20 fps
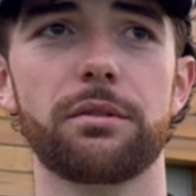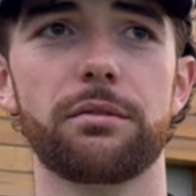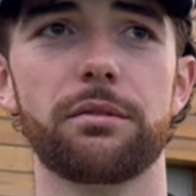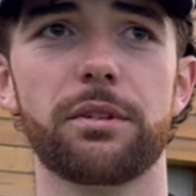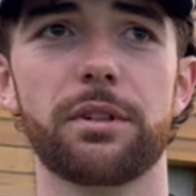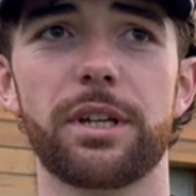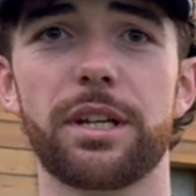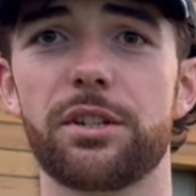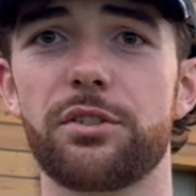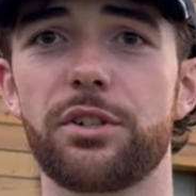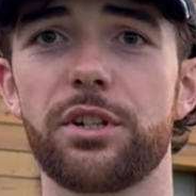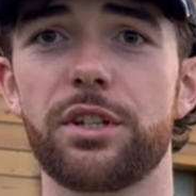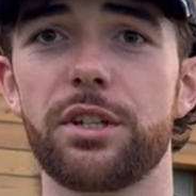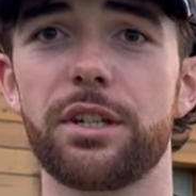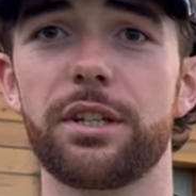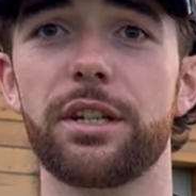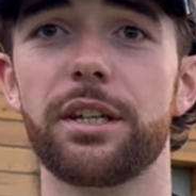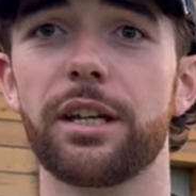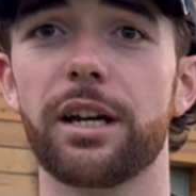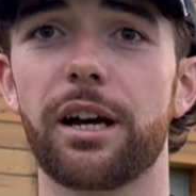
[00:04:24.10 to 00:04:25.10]
that
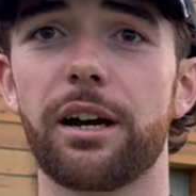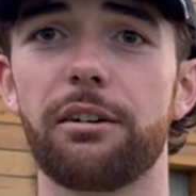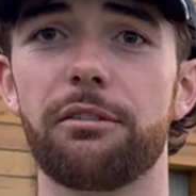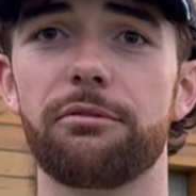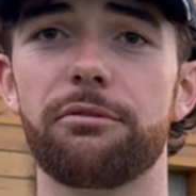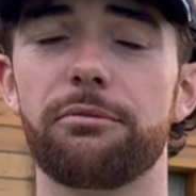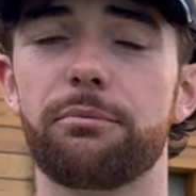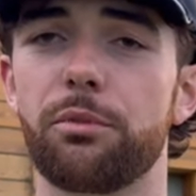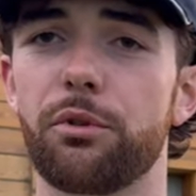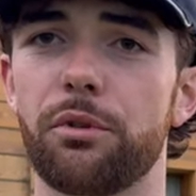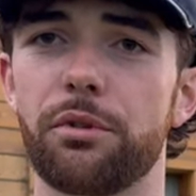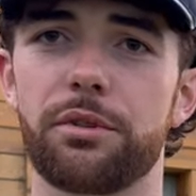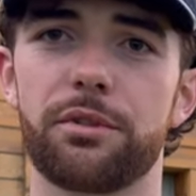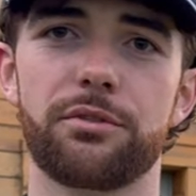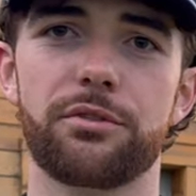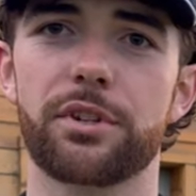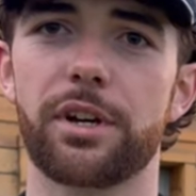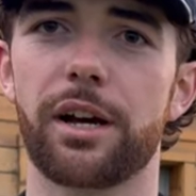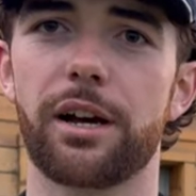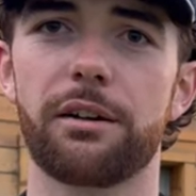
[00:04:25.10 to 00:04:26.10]
SGGT have, both
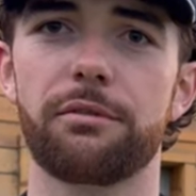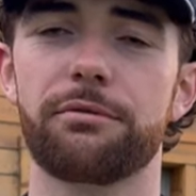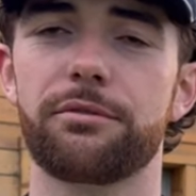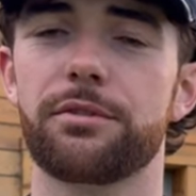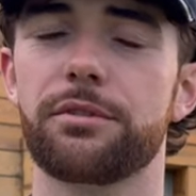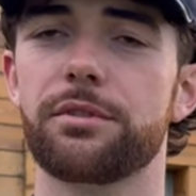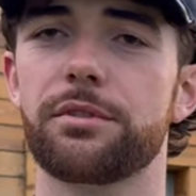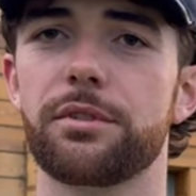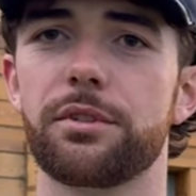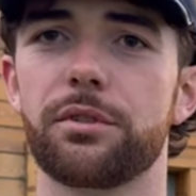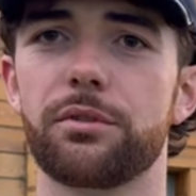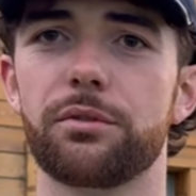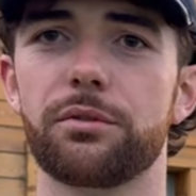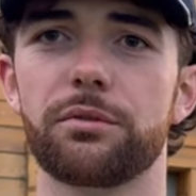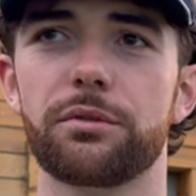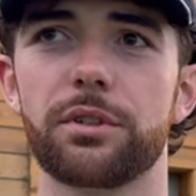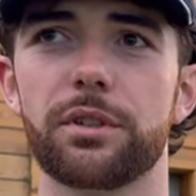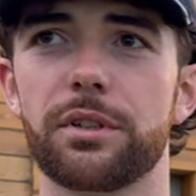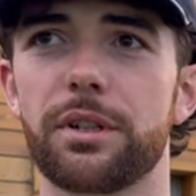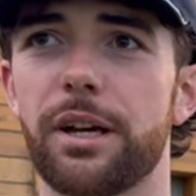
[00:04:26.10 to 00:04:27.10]
in shafts, you
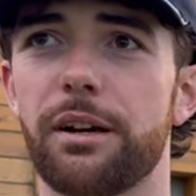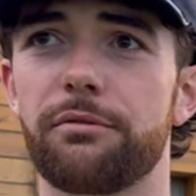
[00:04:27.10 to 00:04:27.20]
know,